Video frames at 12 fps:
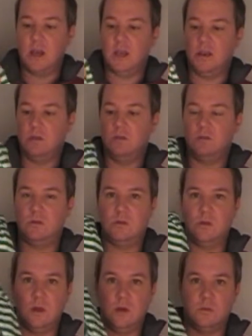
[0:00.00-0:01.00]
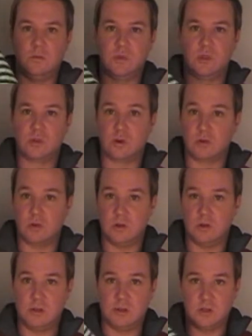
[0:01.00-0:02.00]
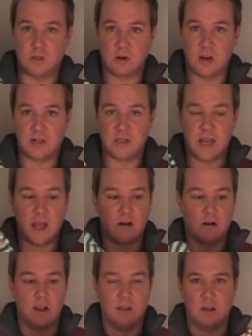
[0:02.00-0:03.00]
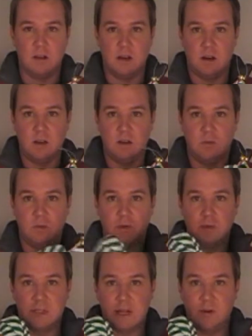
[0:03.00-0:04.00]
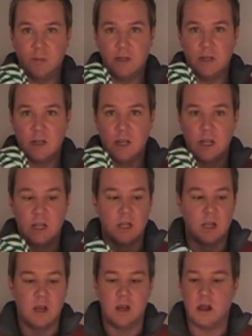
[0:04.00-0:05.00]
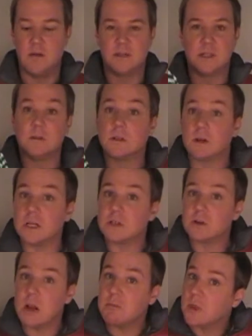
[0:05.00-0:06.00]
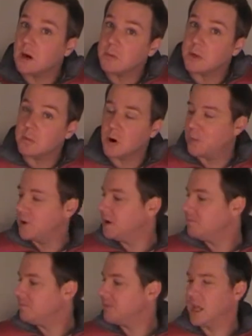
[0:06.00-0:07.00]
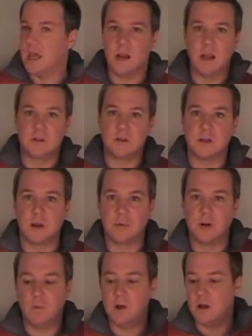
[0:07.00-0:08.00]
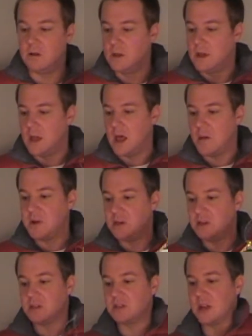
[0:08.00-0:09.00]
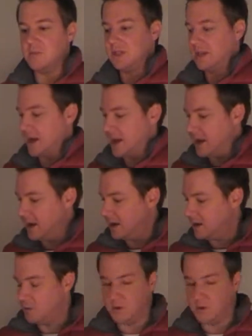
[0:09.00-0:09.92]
I used an old shirt. This is a shirt I actually had already in the kind of the Goodwill recycle bin. Obviously with a green stripe, thought it would be appropriate, and it turned out pretty well. I'm going to do the same today.